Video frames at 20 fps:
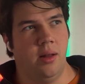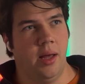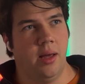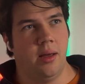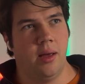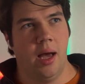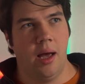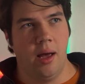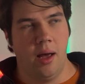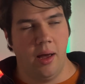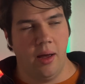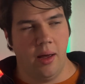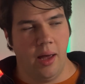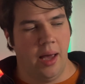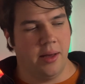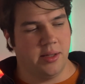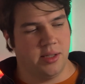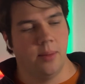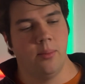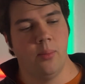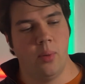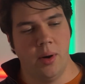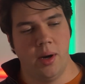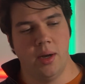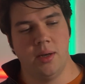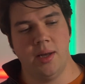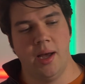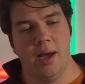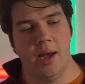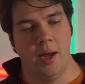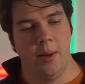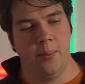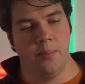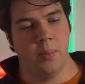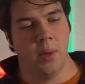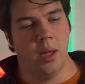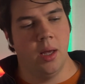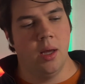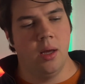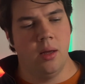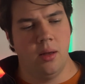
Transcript: Like at some point in time,